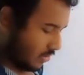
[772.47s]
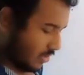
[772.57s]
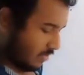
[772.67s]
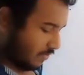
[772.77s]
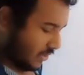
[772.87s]

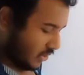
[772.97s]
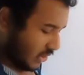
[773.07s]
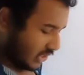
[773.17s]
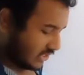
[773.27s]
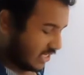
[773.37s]

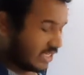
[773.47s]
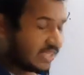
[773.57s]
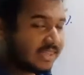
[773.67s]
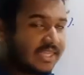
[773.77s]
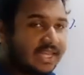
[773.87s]
because
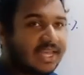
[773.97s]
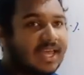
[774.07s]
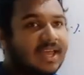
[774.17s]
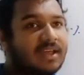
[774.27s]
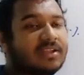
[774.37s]
they
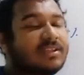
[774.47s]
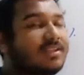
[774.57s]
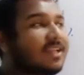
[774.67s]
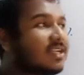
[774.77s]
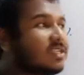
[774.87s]
have
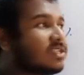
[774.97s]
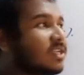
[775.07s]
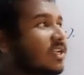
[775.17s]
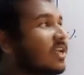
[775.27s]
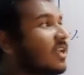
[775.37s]

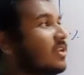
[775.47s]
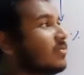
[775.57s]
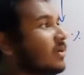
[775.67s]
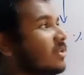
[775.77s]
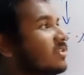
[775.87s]
terrestrial
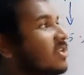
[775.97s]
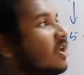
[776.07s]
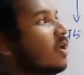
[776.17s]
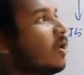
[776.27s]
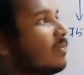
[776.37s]
animals
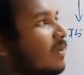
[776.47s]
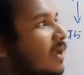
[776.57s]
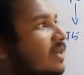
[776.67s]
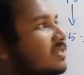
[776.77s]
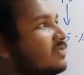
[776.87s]
or
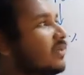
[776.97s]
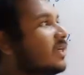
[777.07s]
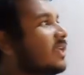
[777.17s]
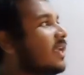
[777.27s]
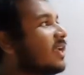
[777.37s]
plants, we
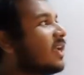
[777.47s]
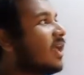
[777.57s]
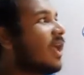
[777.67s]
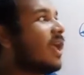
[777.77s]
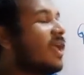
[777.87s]
take
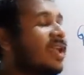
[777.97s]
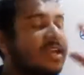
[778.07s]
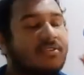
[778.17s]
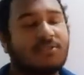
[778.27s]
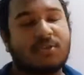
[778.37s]
air
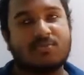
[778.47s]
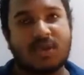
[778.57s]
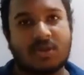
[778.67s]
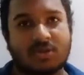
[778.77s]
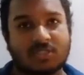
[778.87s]
from the
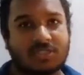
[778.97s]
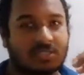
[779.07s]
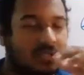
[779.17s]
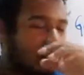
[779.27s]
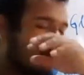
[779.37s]
oxygen,
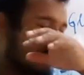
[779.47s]
we